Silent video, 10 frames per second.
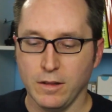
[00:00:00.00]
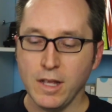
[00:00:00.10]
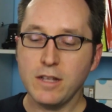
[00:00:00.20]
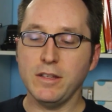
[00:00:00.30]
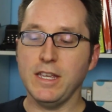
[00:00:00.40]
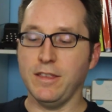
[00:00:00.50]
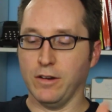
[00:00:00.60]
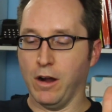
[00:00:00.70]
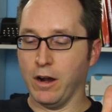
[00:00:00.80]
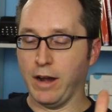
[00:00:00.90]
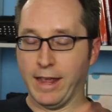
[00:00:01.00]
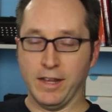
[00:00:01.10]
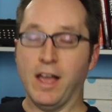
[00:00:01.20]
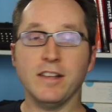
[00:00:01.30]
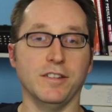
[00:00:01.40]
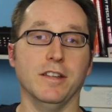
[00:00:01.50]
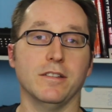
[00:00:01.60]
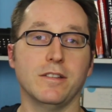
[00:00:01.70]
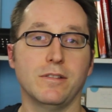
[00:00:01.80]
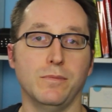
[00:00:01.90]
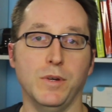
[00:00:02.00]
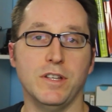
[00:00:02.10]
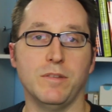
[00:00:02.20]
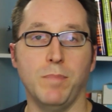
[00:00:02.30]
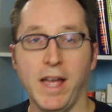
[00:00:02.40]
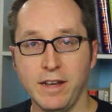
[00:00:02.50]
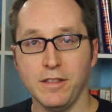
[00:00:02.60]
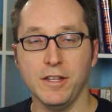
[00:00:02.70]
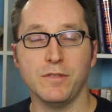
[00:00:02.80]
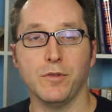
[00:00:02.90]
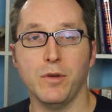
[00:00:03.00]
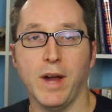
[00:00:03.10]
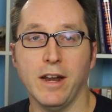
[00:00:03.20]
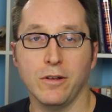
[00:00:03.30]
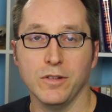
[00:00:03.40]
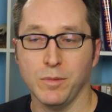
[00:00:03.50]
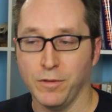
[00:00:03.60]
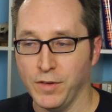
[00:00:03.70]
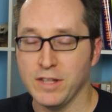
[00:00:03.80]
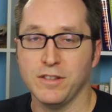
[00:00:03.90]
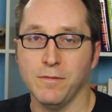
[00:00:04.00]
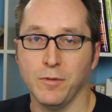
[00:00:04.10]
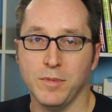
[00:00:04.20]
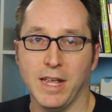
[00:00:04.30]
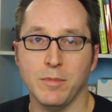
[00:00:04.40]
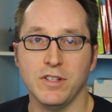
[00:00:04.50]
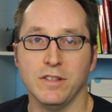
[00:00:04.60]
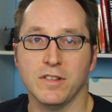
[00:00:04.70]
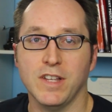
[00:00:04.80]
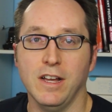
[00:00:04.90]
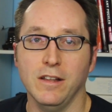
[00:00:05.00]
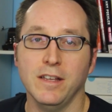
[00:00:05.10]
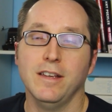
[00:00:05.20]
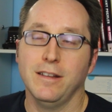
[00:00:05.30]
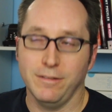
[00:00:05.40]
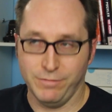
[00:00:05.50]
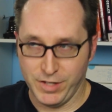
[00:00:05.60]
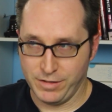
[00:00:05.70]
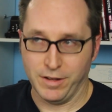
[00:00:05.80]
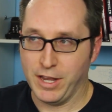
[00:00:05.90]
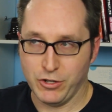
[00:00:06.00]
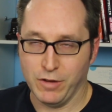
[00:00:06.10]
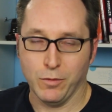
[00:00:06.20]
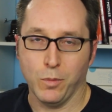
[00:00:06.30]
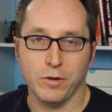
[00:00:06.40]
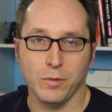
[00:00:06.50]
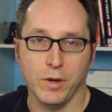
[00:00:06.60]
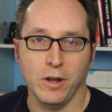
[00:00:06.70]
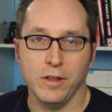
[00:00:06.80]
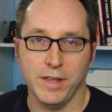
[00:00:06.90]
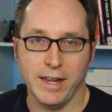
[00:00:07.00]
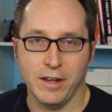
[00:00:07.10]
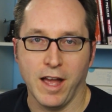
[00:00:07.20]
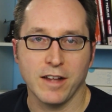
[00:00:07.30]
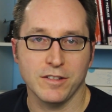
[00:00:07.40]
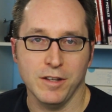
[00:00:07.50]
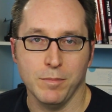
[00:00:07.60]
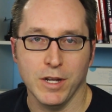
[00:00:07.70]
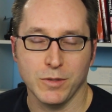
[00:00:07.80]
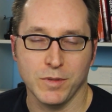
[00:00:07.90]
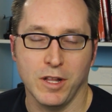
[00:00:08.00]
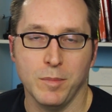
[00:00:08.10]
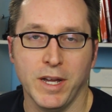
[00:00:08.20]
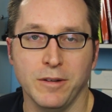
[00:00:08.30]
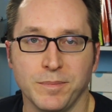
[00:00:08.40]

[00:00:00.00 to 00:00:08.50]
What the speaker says: Luckily, there are antioxidants, which bind to these free radicals and prevents them from damaging the cell, just in case you ever wondered what all the antioxidant buzz was all about.